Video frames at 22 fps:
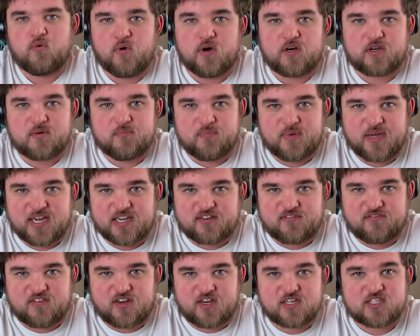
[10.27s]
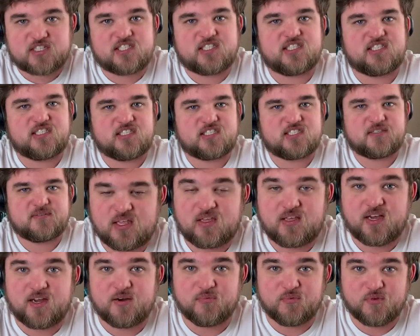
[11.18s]
Welcome back, Foxes.
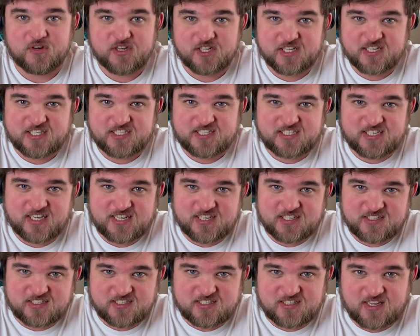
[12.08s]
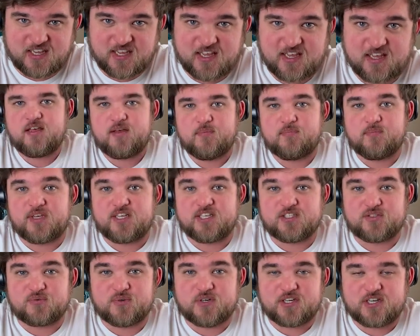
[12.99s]
I'm really excited today
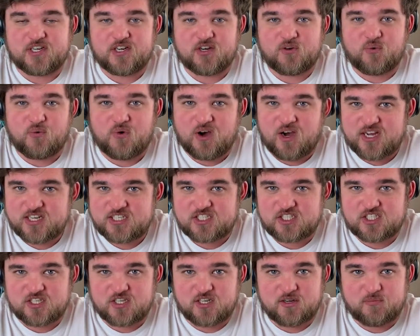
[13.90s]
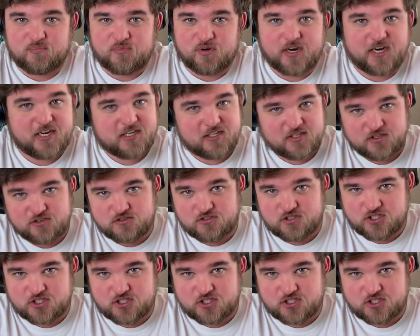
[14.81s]
because we're gonna watch a brand new